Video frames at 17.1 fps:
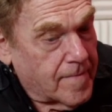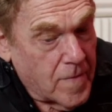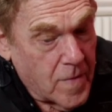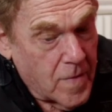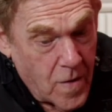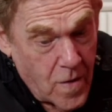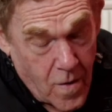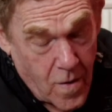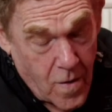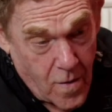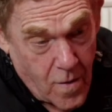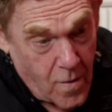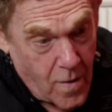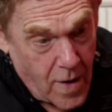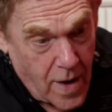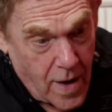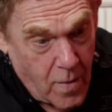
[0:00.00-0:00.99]

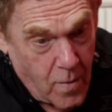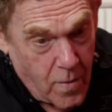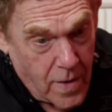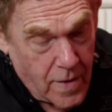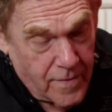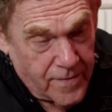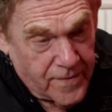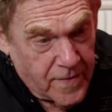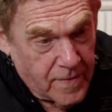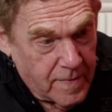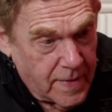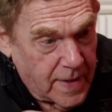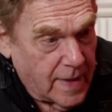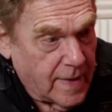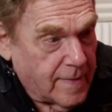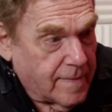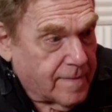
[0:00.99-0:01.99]
No. Well, for
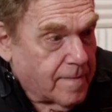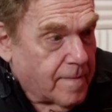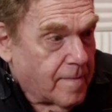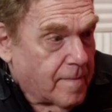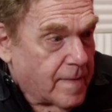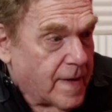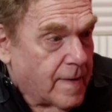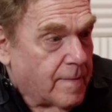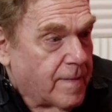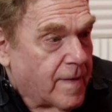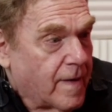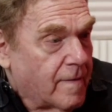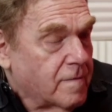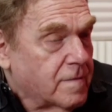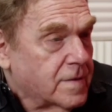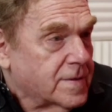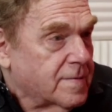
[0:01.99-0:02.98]
me,
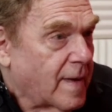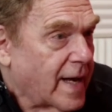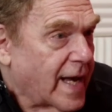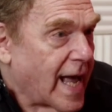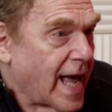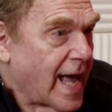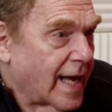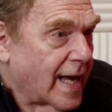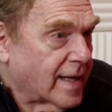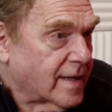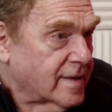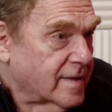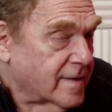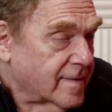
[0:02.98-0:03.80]
improv was my act.